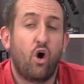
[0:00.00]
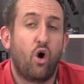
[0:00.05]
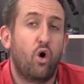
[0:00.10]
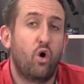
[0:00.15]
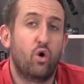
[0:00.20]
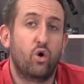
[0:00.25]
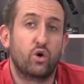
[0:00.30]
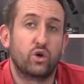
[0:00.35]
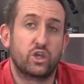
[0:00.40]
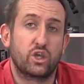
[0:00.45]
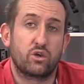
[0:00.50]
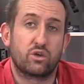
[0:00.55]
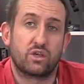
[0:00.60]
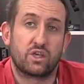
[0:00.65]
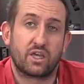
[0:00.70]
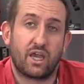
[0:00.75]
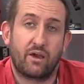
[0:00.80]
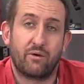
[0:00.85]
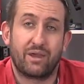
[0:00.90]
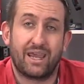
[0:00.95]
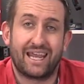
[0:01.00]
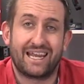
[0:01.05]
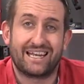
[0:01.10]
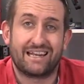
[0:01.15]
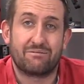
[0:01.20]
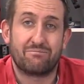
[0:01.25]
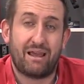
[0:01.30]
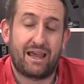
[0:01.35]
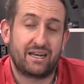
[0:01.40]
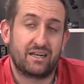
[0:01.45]
Or you can go in
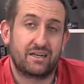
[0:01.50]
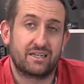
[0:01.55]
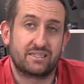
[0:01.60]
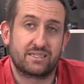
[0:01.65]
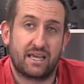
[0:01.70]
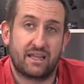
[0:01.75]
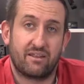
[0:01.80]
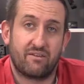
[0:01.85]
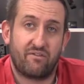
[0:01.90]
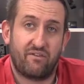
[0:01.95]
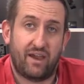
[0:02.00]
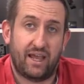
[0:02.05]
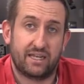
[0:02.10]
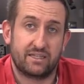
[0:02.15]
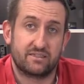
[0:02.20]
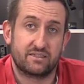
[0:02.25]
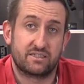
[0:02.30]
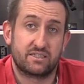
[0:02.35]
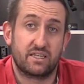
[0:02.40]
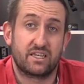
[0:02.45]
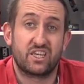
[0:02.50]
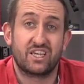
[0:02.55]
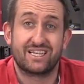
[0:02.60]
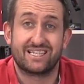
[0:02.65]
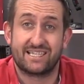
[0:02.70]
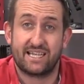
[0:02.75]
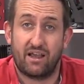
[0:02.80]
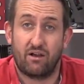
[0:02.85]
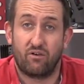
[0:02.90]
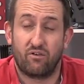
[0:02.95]
and manually set the fans
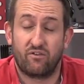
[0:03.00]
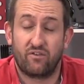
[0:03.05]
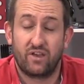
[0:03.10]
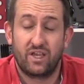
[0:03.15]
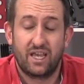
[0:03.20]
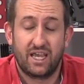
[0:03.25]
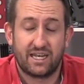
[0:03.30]
yourself.